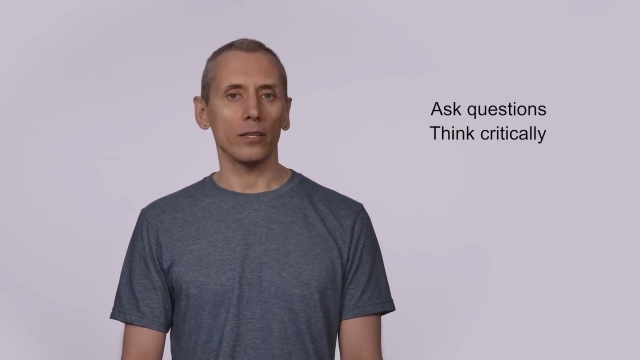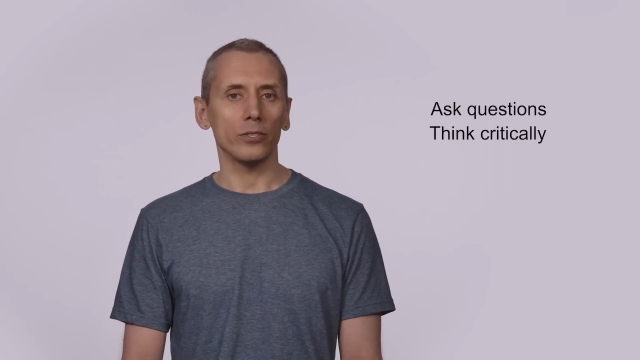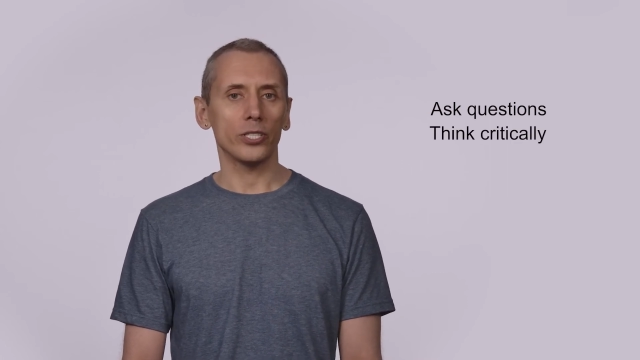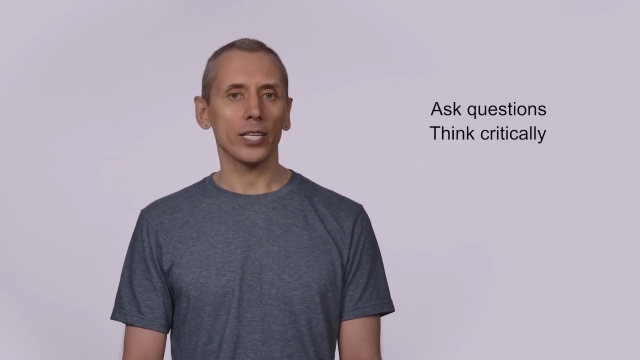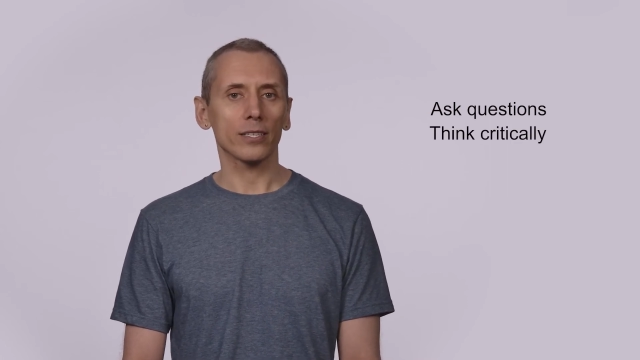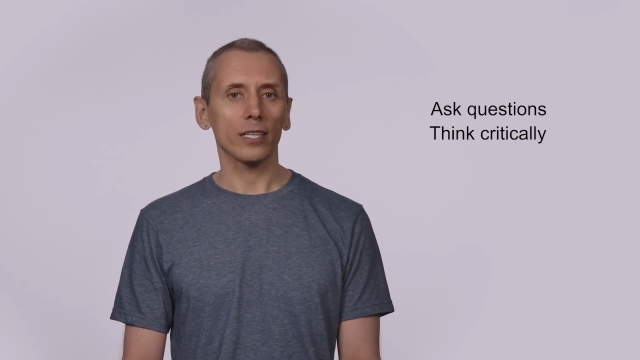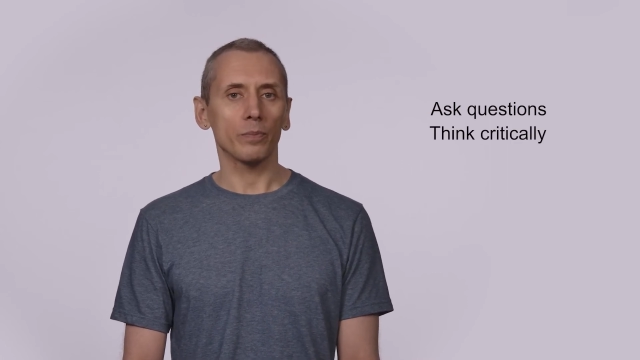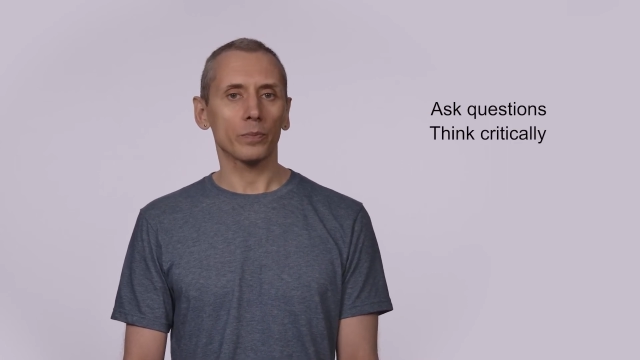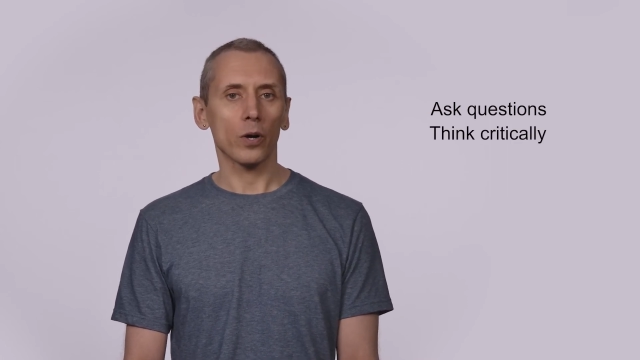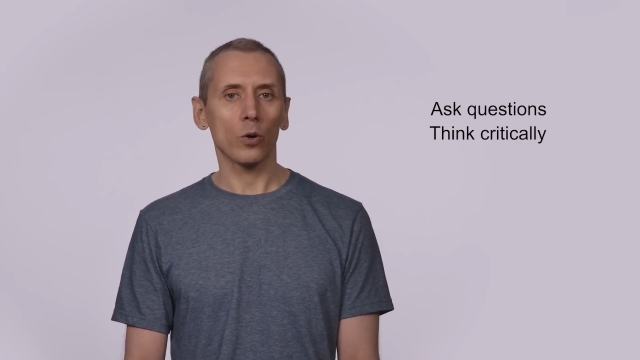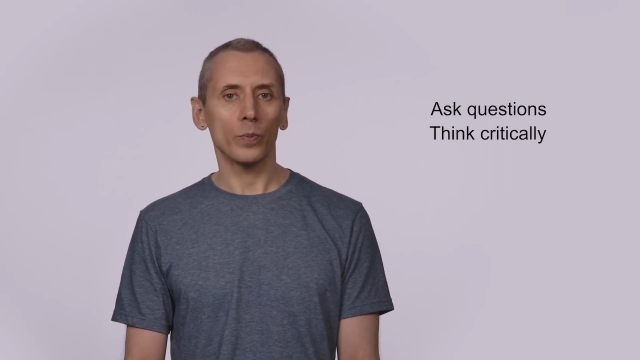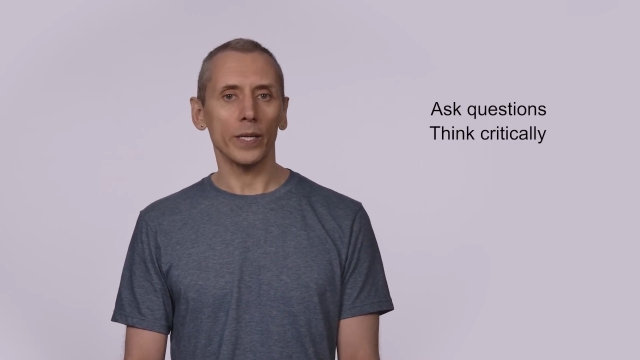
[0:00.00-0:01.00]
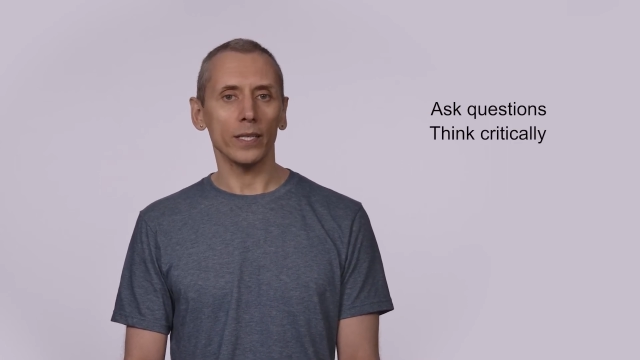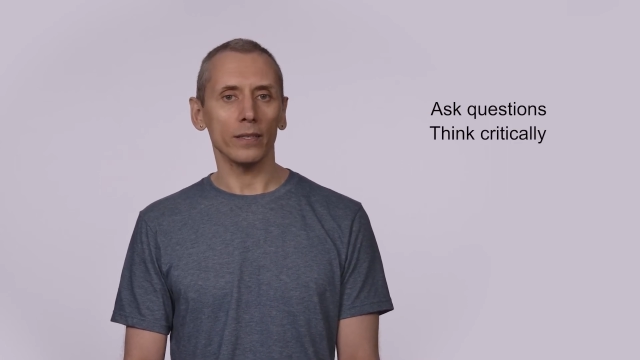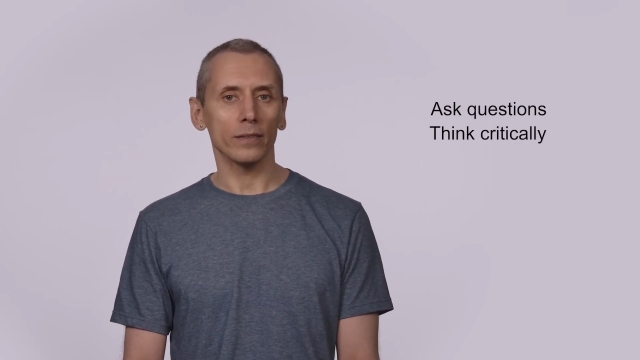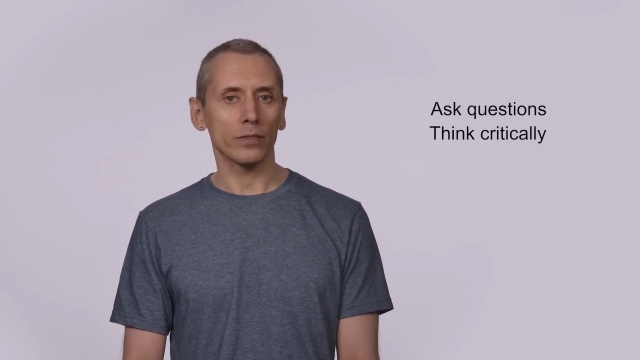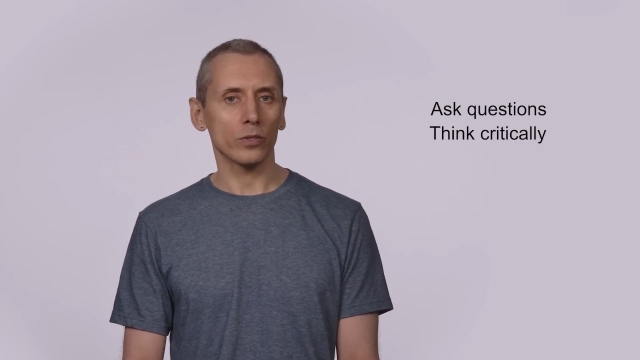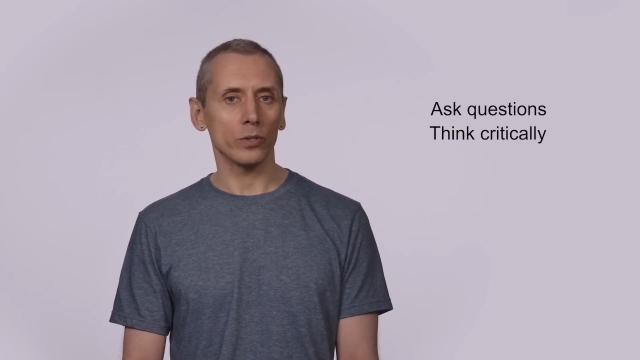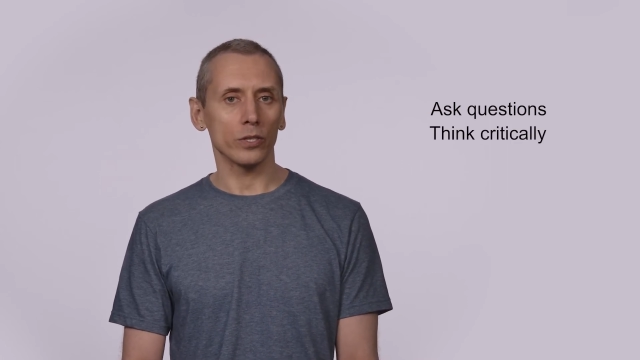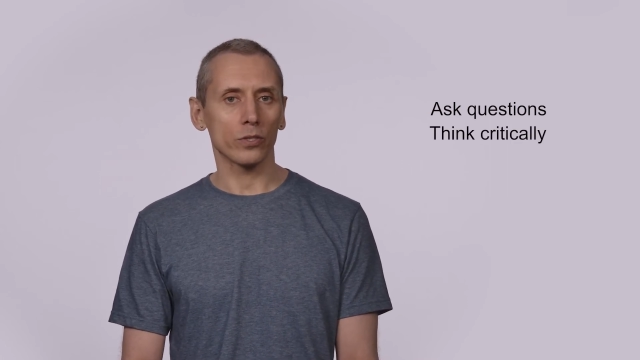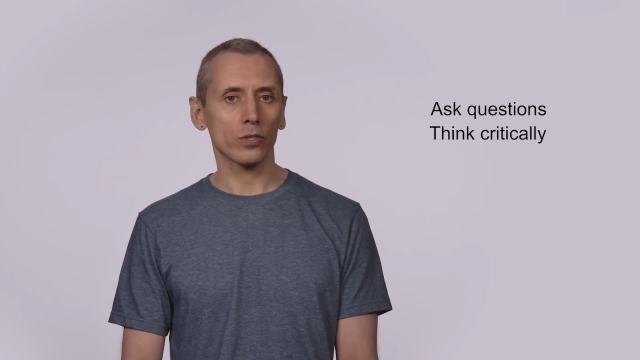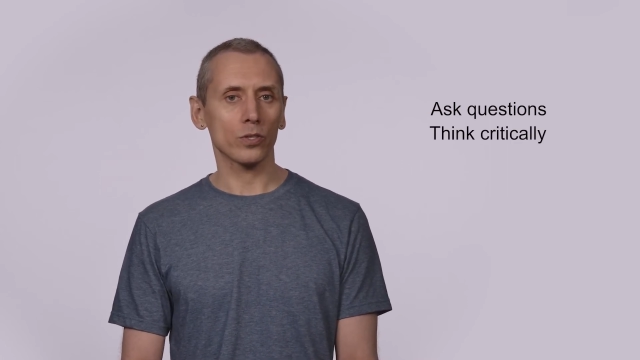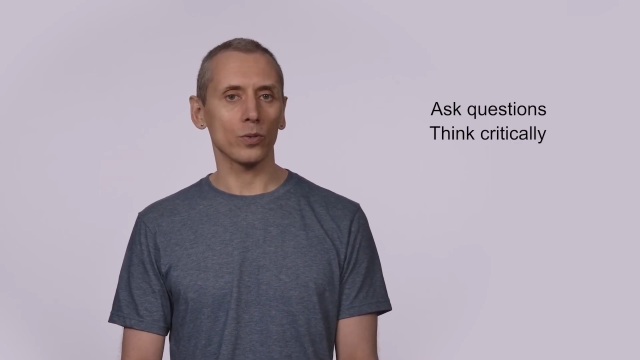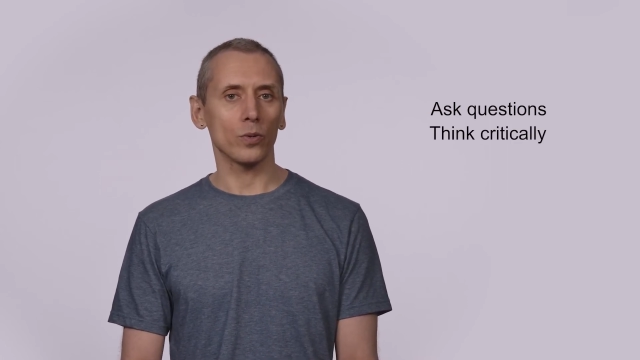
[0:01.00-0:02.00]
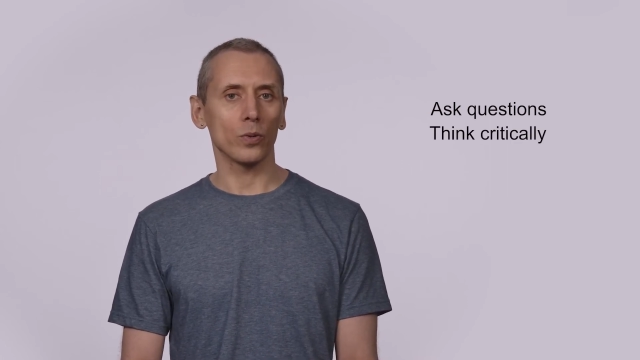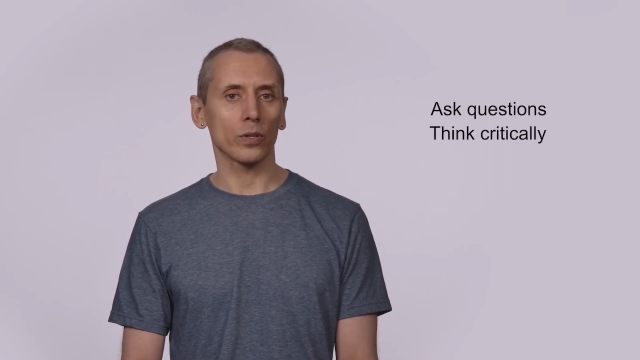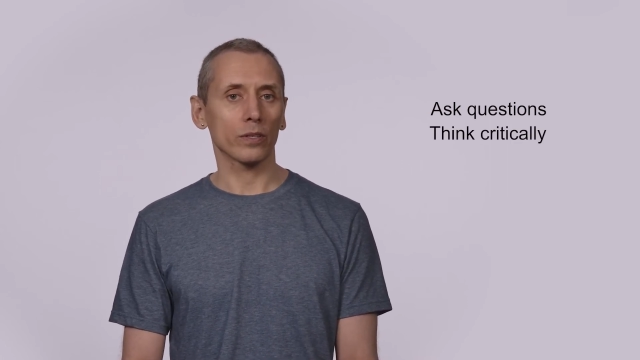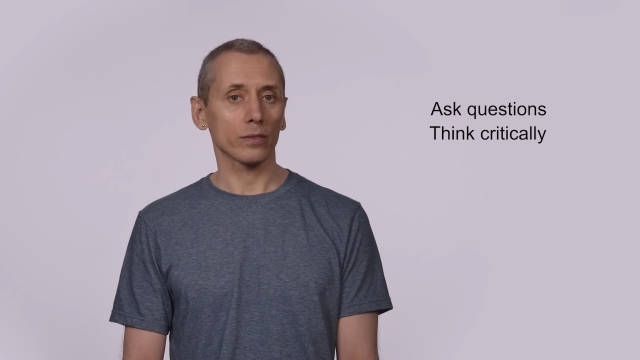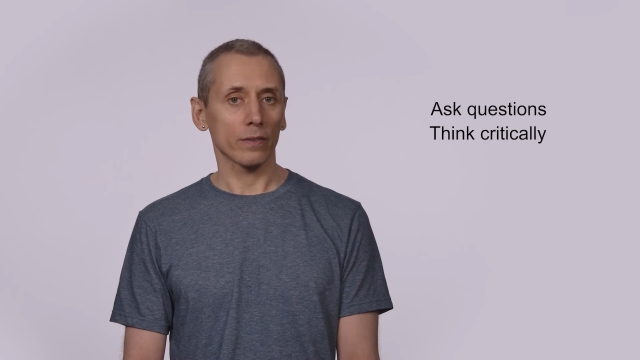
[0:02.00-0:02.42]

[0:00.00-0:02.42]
gently probing students to